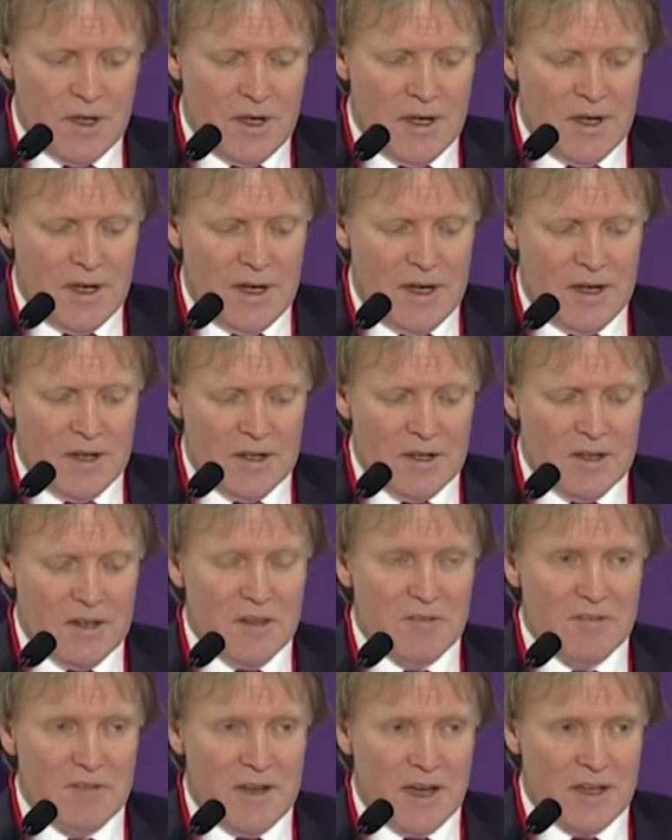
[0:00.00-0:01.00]
and the
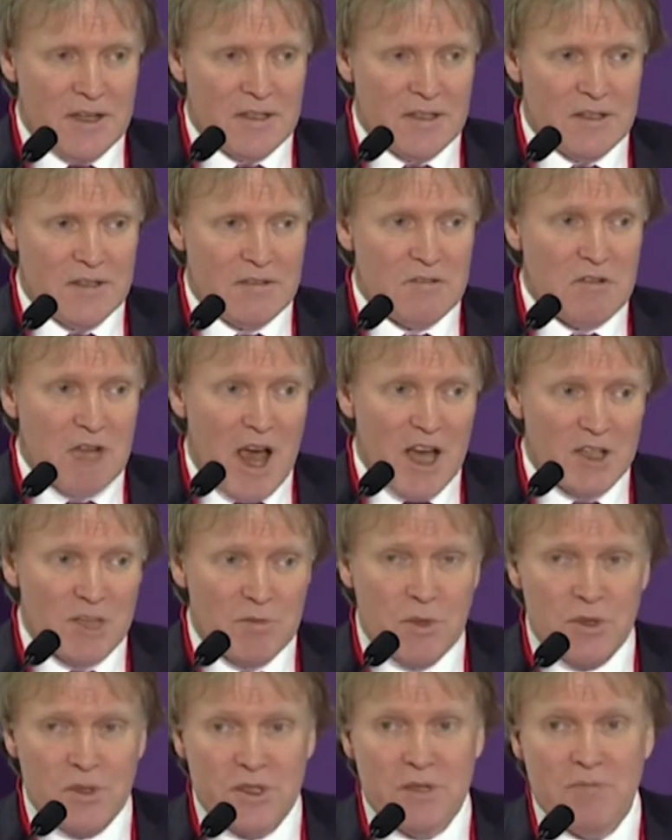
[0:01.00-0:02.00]
effects, I
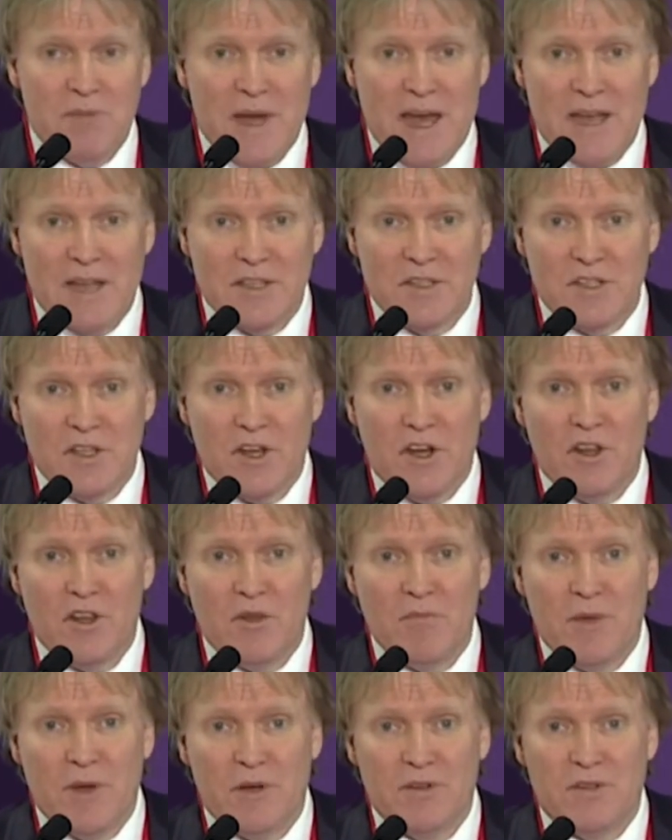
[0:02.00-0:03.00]
suppose, depends on the
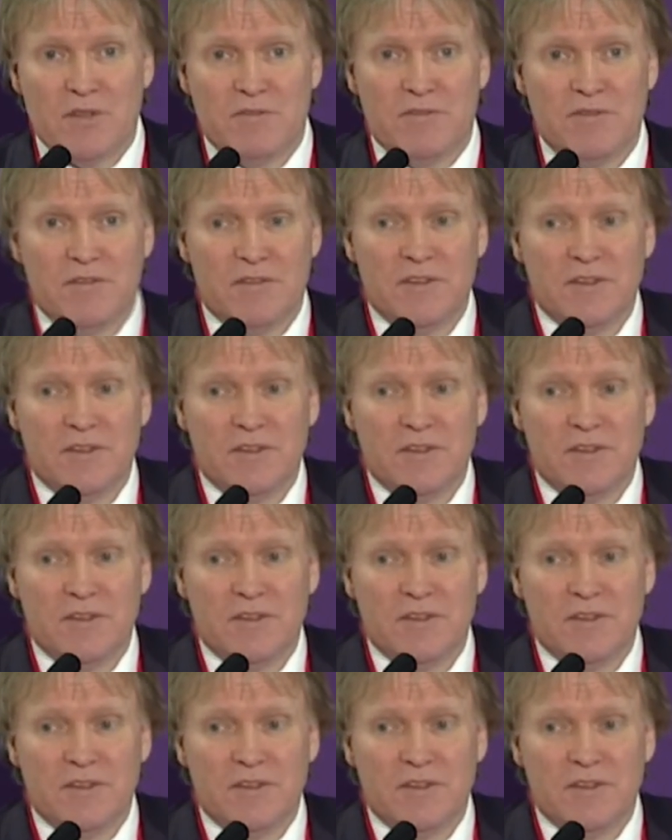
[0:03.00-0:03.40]
amount of